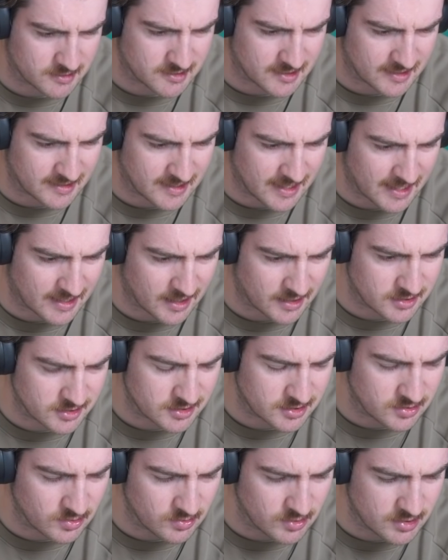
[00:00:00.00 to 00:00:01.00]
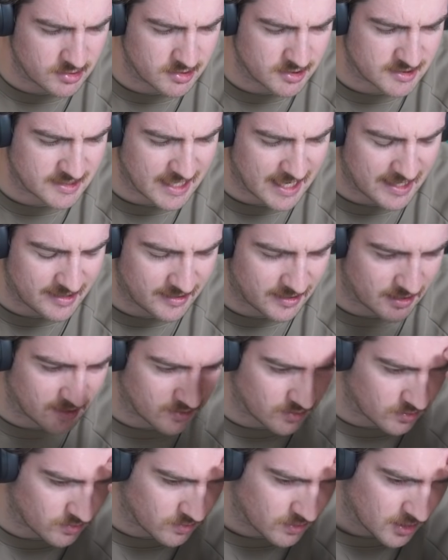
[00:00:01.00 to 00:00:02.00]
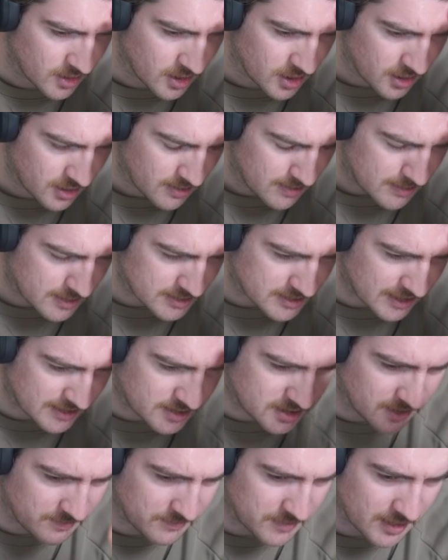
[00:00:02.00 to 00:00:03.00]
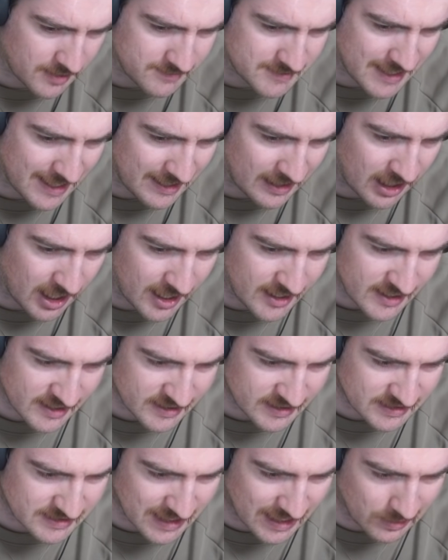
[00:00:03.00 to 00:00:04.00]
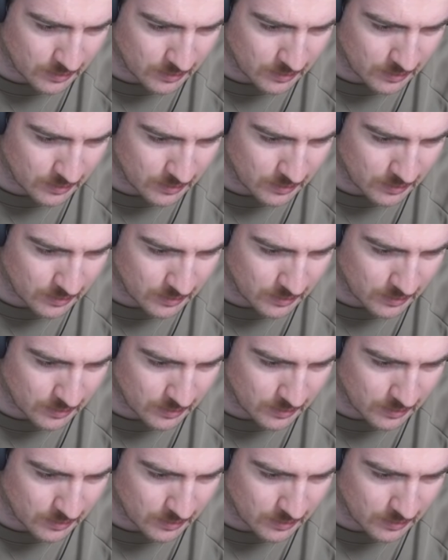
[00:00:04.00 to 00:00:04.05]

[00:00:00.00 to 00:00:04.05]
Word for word: like that. I just don't understand there, though. Because, like, sometimes that line at the start